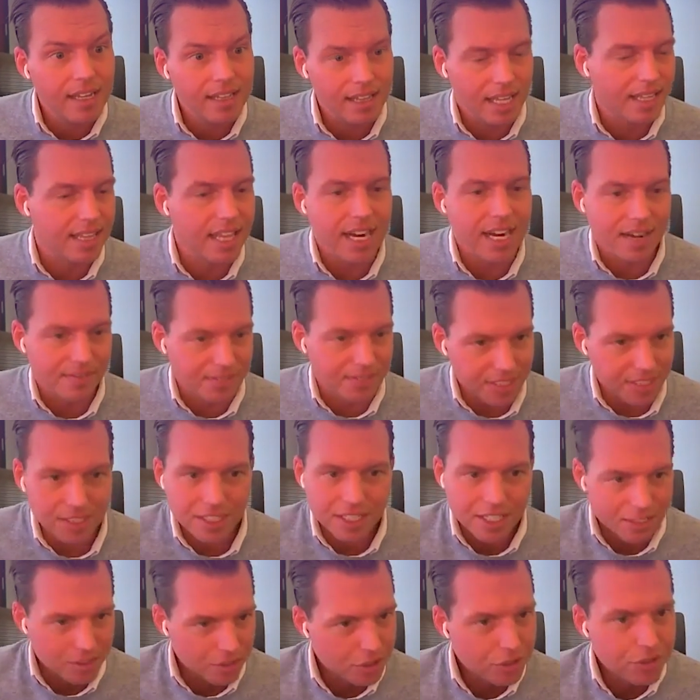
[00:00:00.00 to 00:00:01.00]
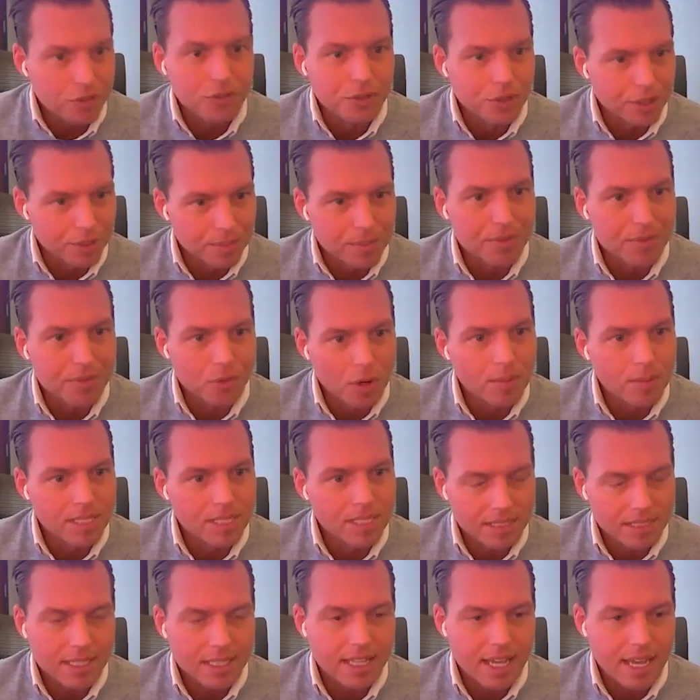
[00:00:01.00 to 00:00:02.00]
Like that obviously can skew your
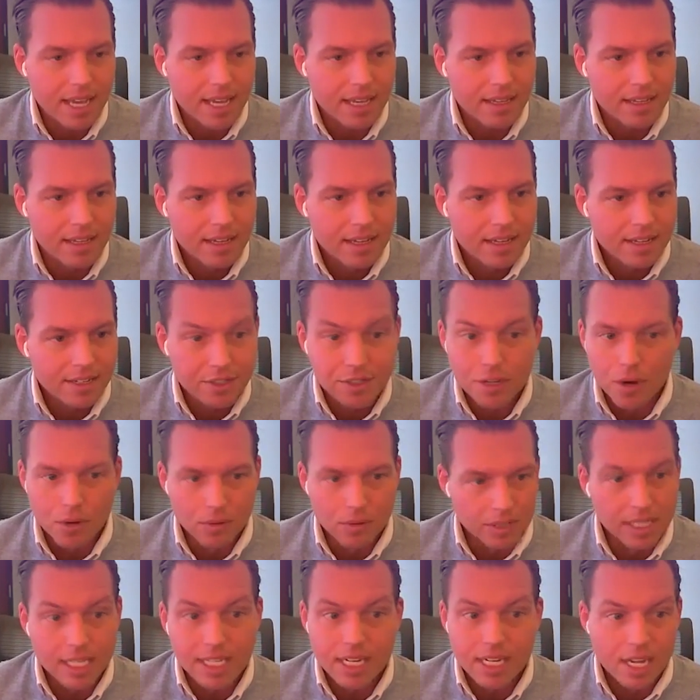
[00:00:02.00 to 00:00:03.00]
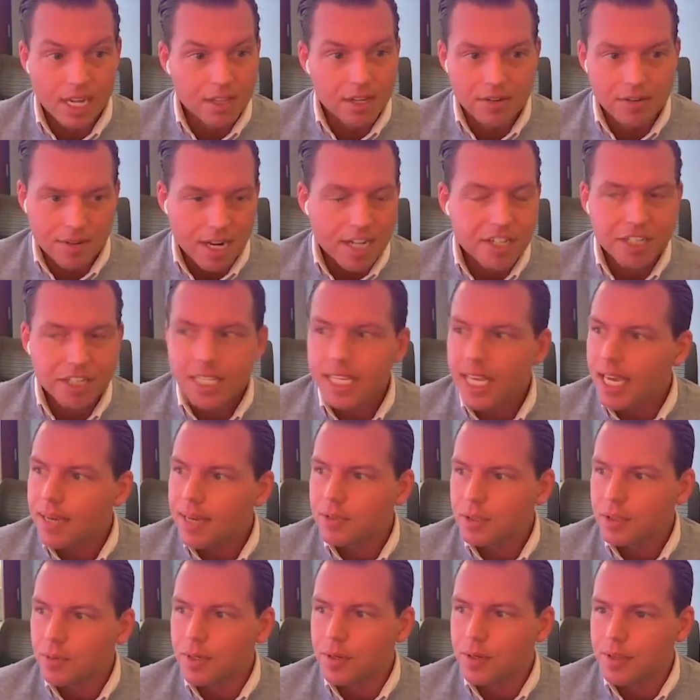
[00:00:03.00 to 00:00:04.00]
performance, and they don't lean on their rushing
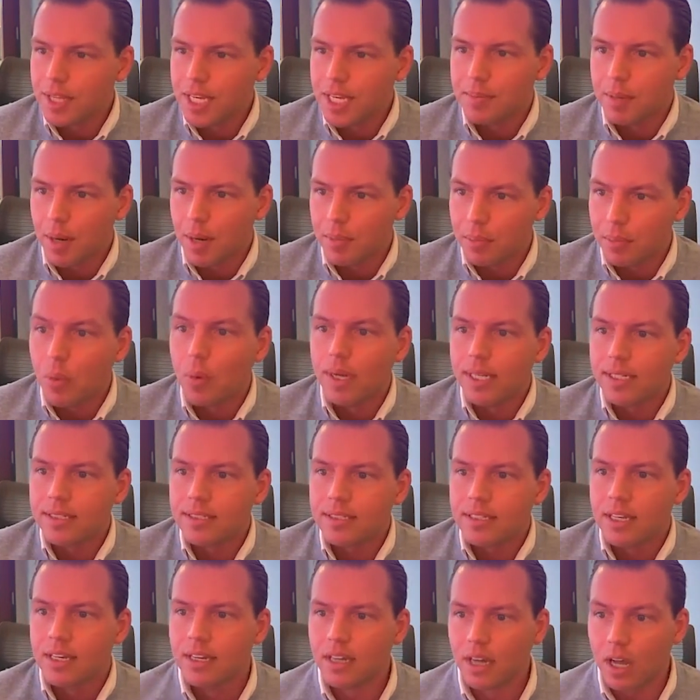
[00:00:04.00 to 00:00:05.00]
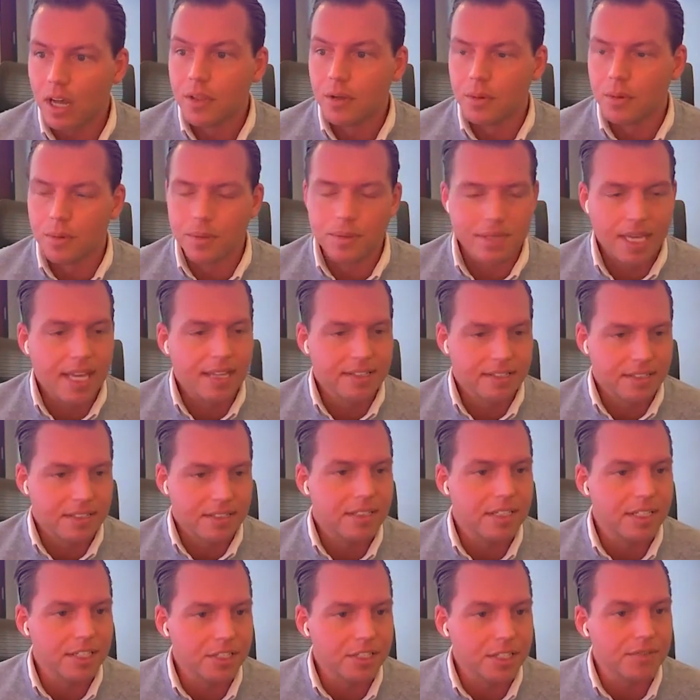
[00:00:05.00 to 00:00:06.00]
game. So when you think about points, although the Kansas
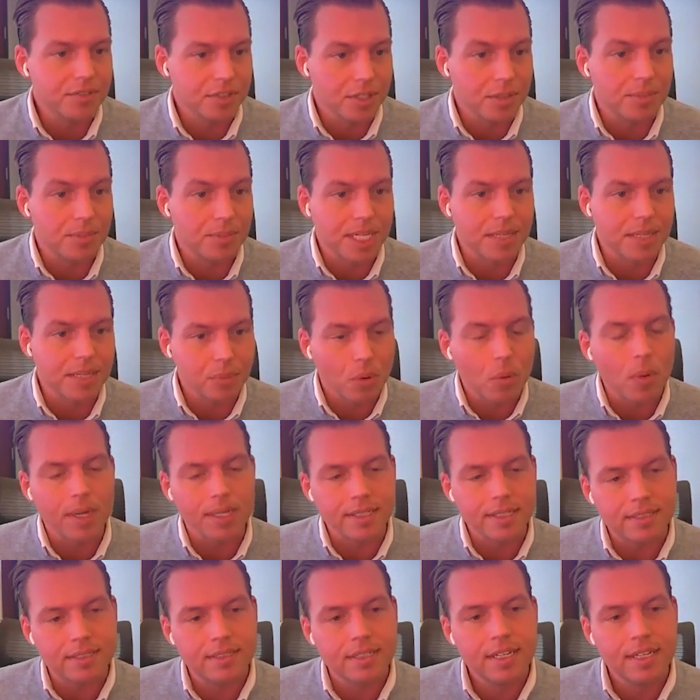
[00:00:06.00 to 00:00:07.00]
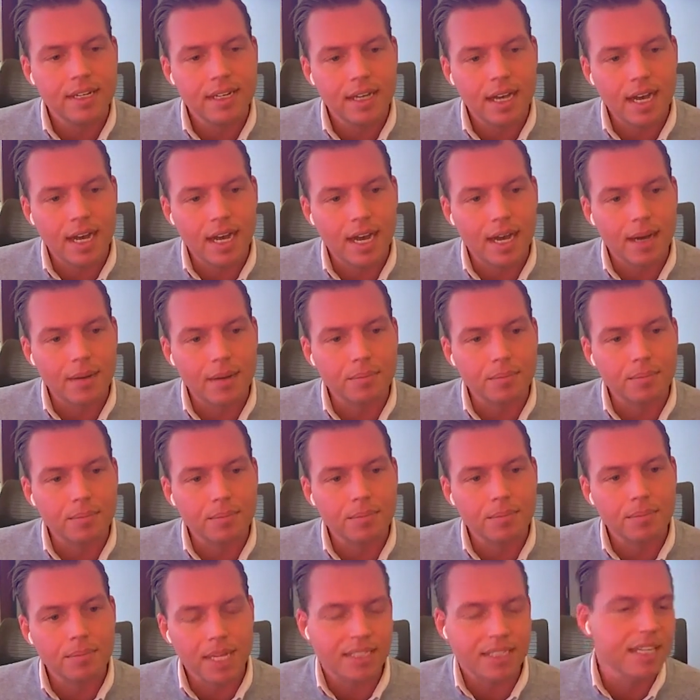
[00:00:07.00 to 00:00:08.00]
City Chiefs are big in points,
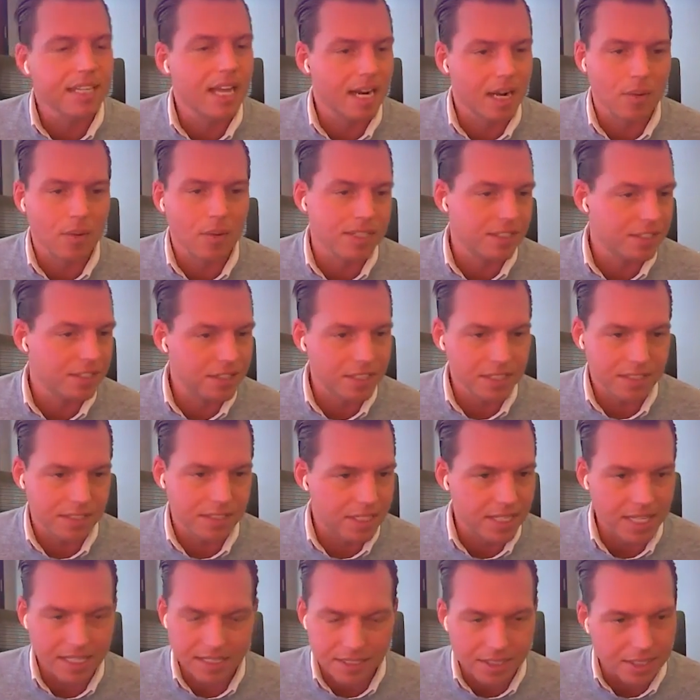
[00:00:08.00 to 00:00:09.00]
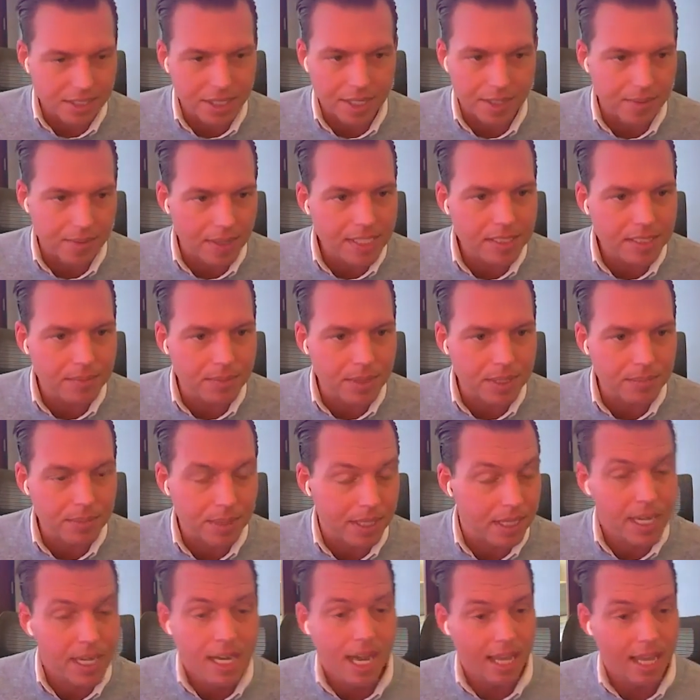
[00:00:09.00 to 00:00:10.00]
that's not always just the necessary recipe.
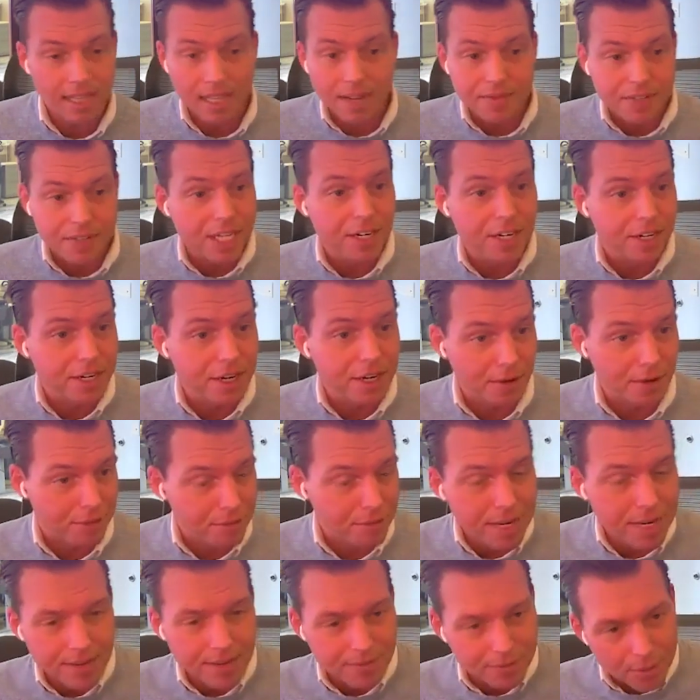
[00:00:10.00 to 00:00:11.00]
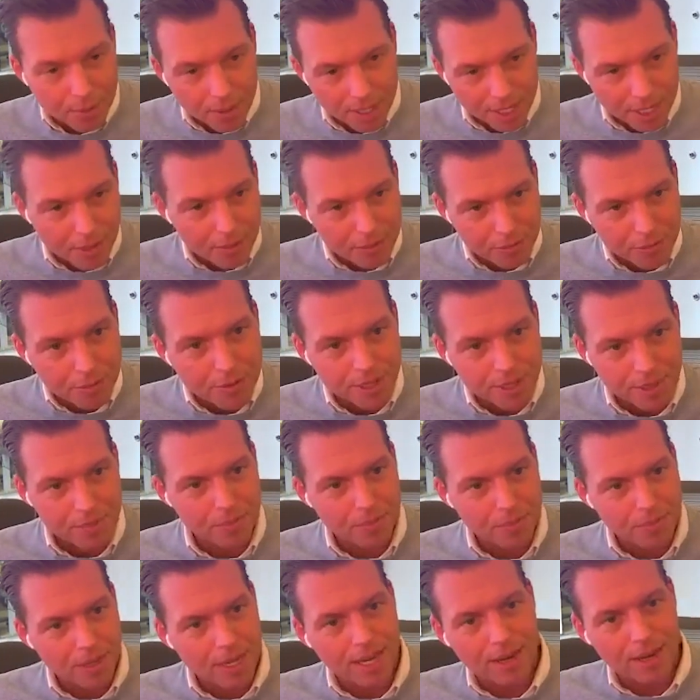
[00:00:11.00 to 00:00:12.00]
But I'd love to hear your 3 if you want to go through
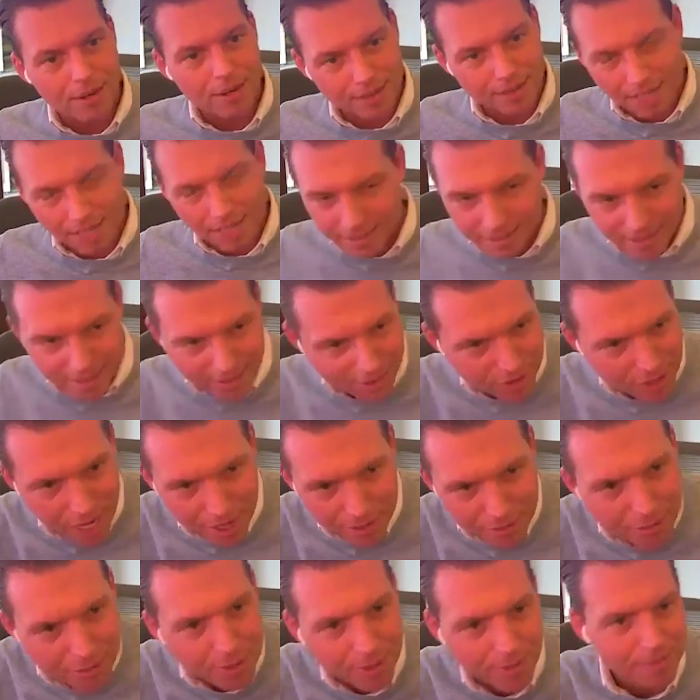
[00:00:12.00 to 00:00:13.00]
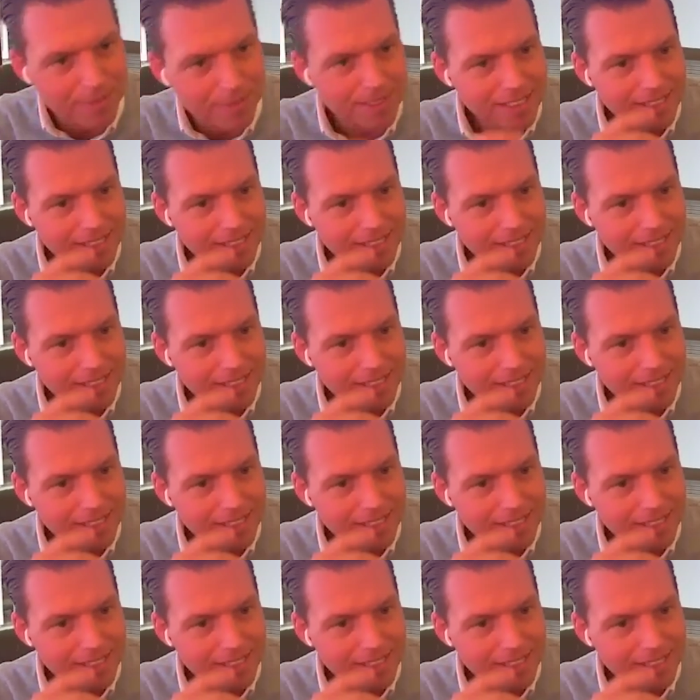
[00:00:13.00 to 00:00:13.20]
them. Let's talk through them.